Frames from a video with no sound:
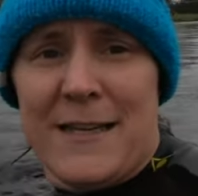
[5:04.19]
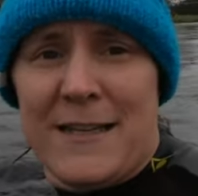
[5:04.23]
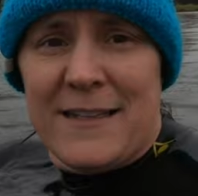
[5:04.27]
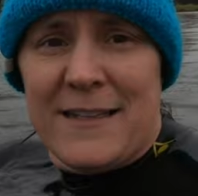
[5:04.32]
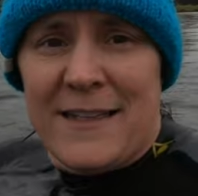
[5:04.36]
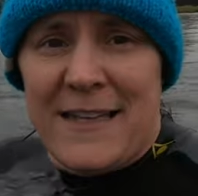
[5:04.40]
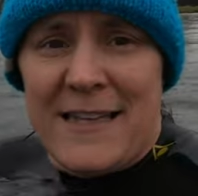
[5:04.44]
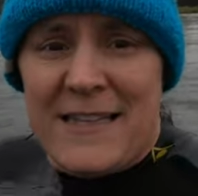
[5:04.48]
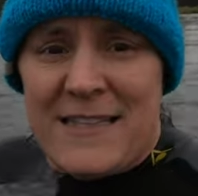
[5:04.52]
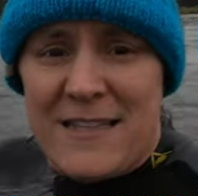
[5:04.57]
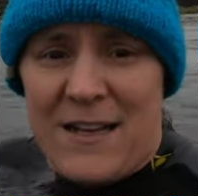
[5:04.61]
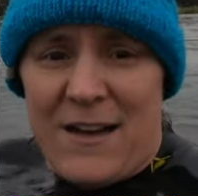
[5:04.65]

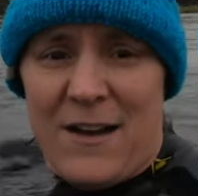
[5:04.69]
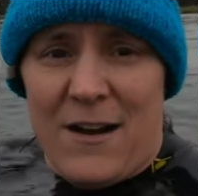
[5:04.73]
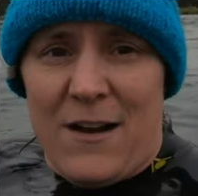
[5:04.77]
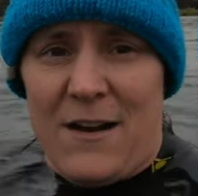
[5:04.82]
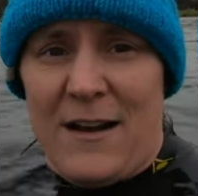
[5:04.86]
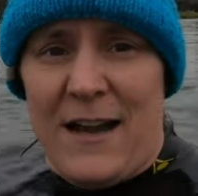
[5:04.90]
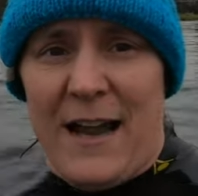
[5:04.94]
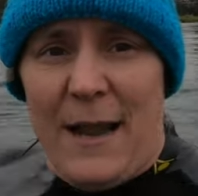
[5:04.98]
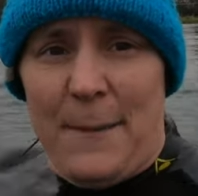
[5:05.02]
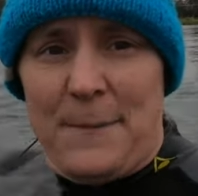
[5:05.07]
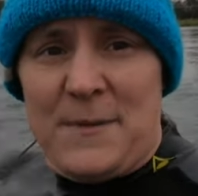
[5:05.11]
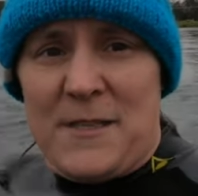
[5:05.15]
These are
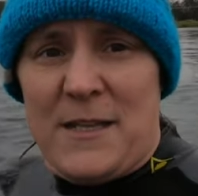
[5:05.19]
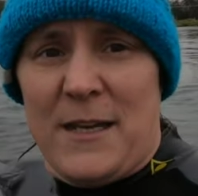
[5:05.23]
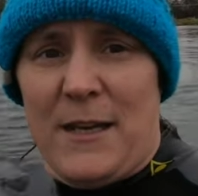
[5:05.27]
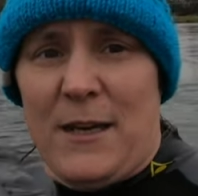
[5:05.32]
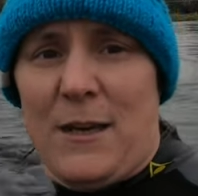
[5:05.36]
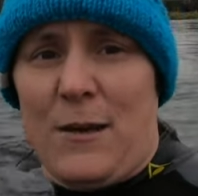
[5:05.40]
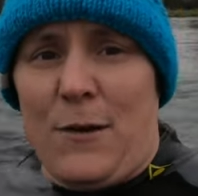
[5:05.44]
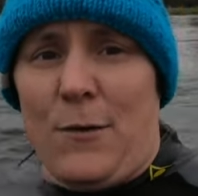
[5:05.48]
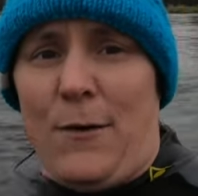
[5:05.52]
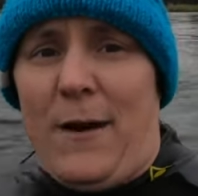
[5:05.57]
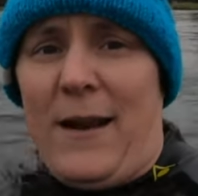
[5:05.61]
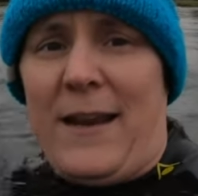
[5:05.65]
absolutely
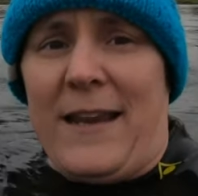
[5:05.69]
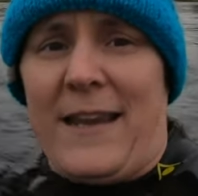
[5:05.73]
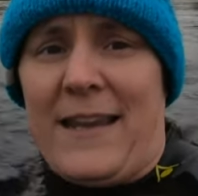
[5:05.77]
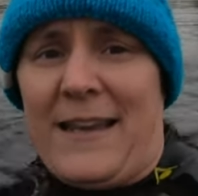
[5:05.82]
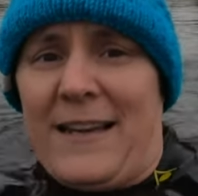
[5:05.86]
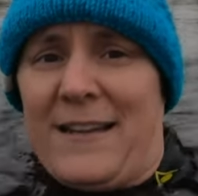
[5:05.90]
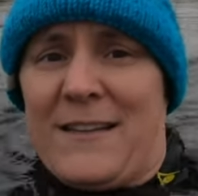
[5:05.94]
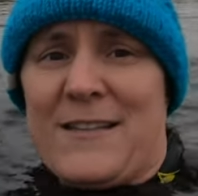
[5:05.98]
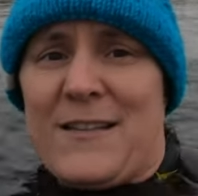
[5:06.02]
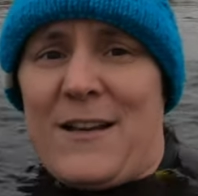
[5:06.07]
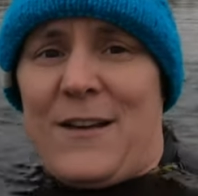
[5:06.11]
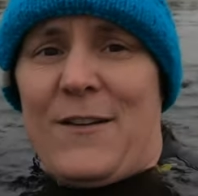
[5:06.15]

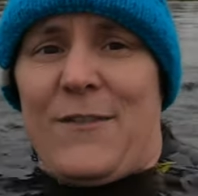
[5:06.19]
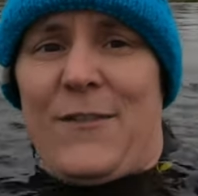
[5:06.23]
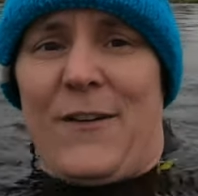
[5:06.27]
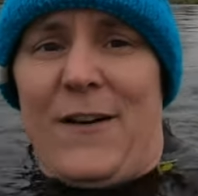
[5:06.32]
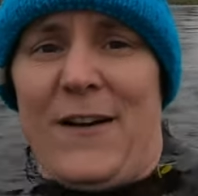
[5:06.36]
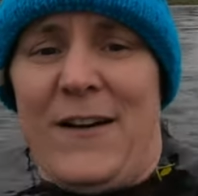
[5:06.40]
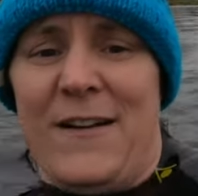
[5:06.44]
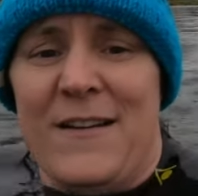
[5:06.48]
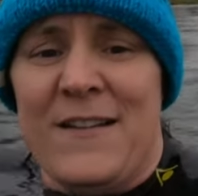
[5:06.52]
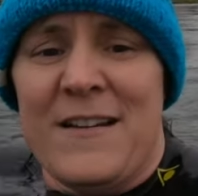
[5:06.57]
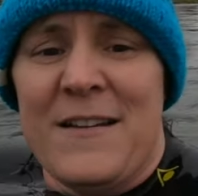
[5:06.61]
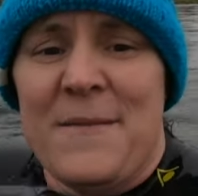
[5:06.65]
cracking so
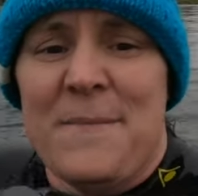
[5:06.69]
far.